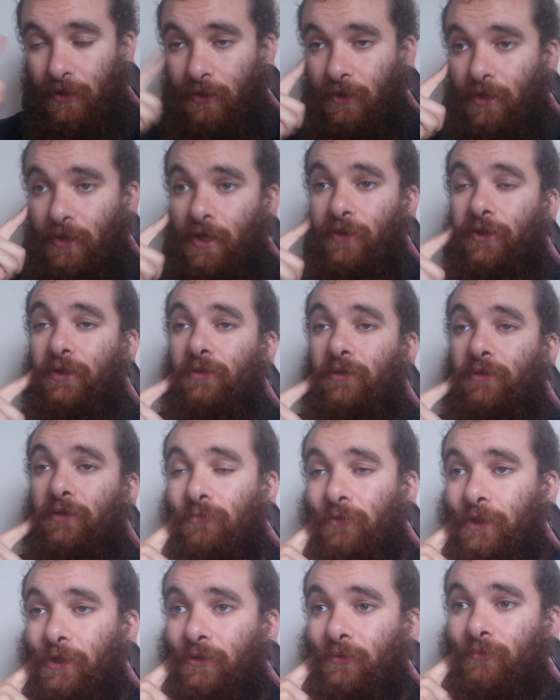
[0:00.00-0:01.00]
Nothing
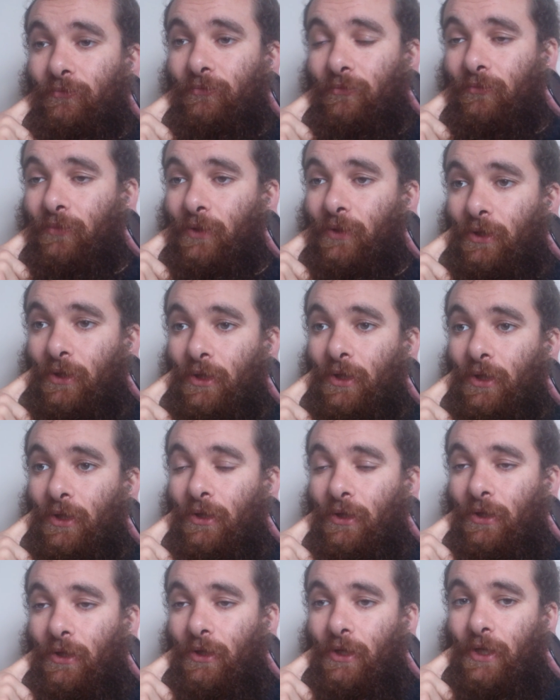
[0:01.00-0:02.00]
really.
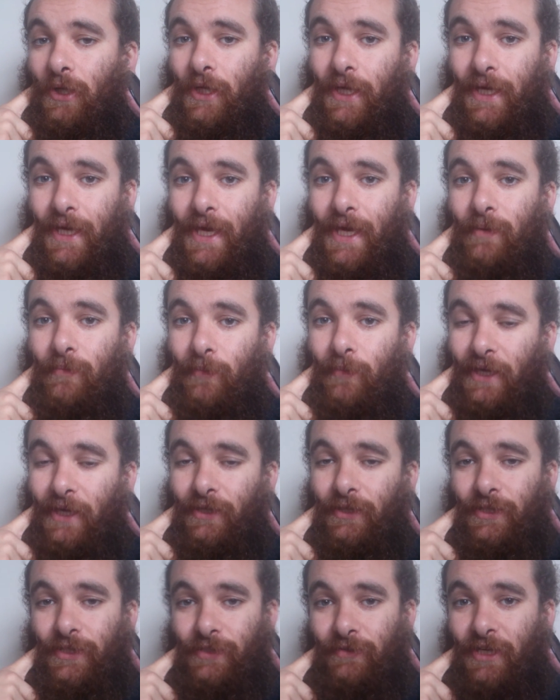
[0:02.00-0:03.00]
I keep
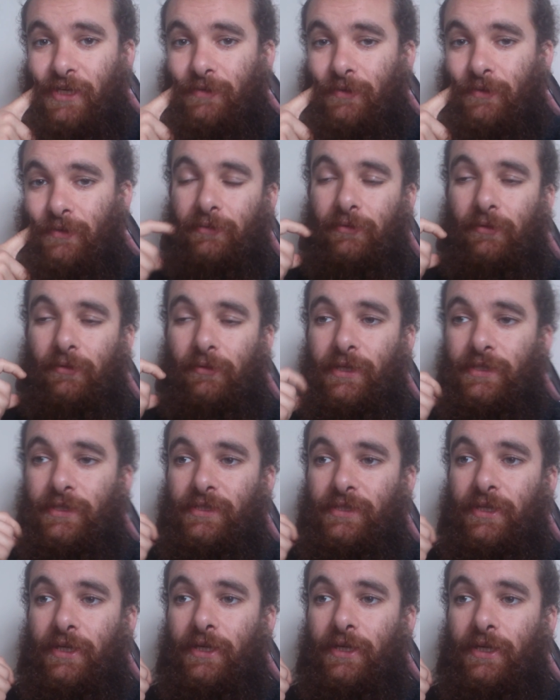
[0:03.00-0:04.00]
meaning to stretch my nipple
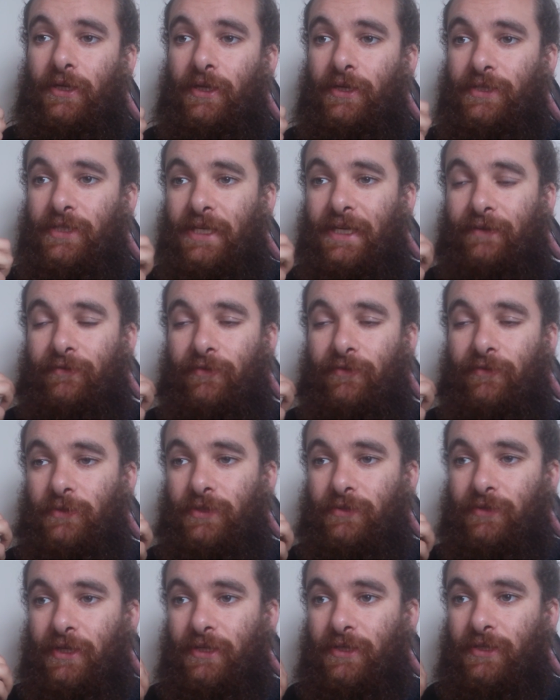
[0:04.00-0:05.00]
piercings again. I used to have them
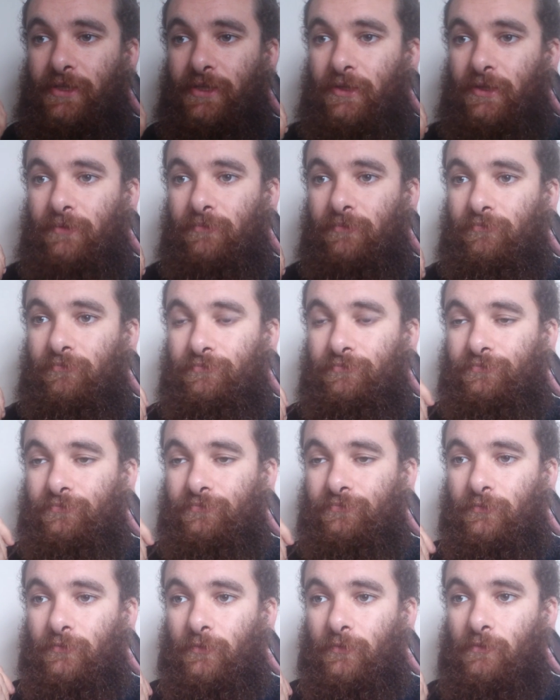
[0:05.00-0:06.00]
stretched to
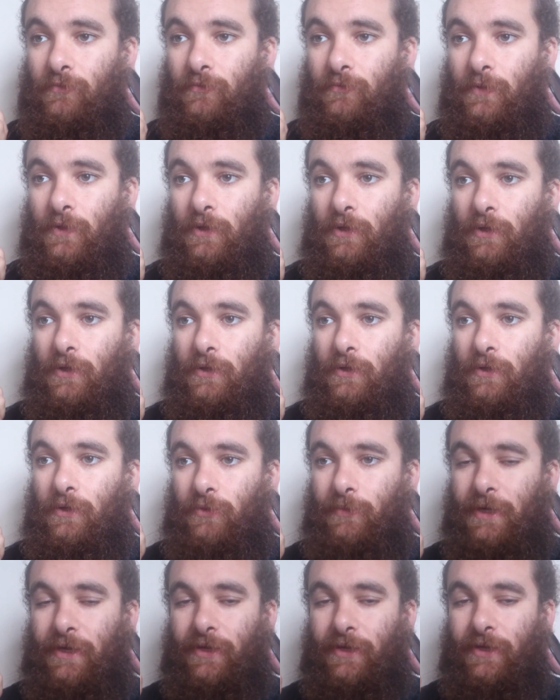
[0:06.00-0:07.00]

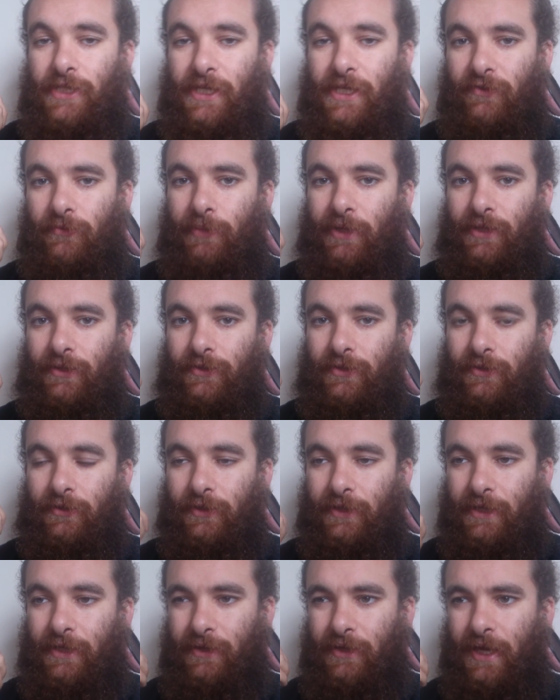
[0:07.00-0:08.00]
about the size of a pencil,
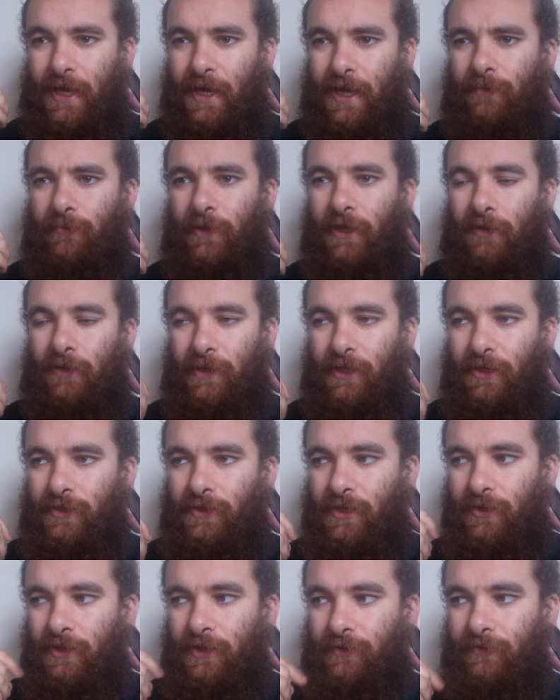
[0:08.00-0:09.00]
8mm
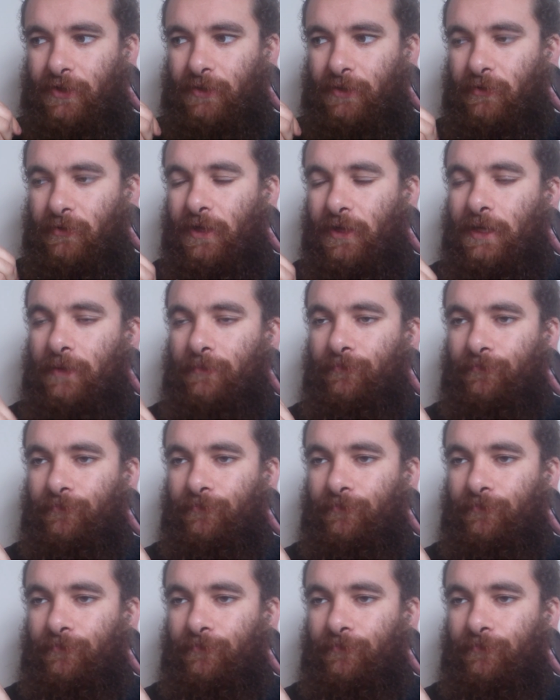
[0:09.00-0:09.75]
I think if I remember rightly.